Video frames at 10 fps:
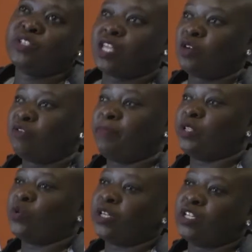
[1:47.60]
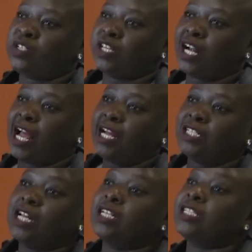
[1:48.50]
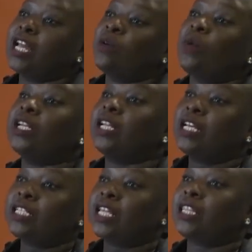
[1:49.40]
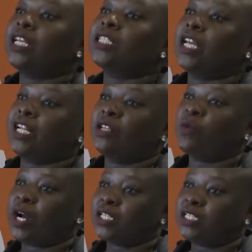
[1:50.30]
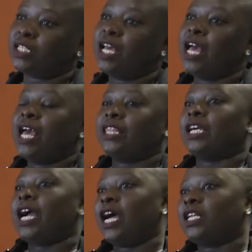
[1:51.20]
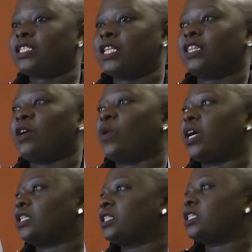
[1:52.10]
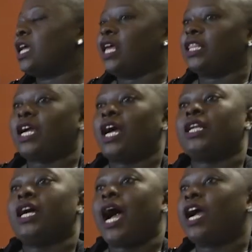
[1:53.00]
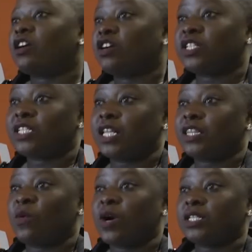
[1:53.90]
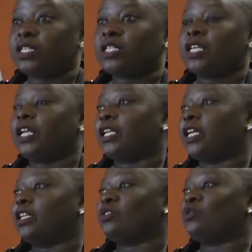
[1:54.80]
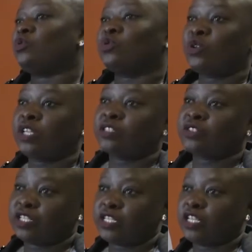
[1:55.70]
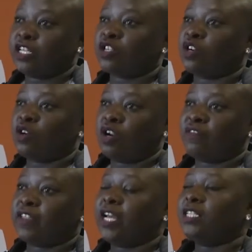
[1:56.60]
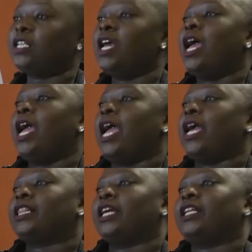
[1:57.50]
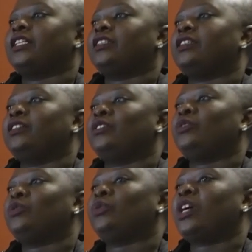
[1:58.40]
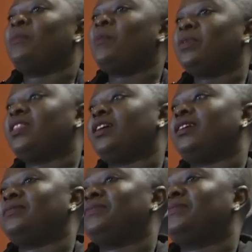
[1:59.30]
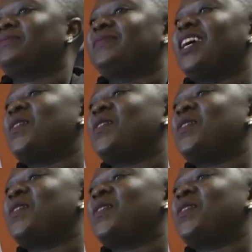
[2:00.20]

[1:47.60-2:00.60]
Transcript: start off by talking to the client, understand what it is that they exactly want, the colors that they want, the kind of icons that they want, and then you do your little research on all of that, and then you come up with an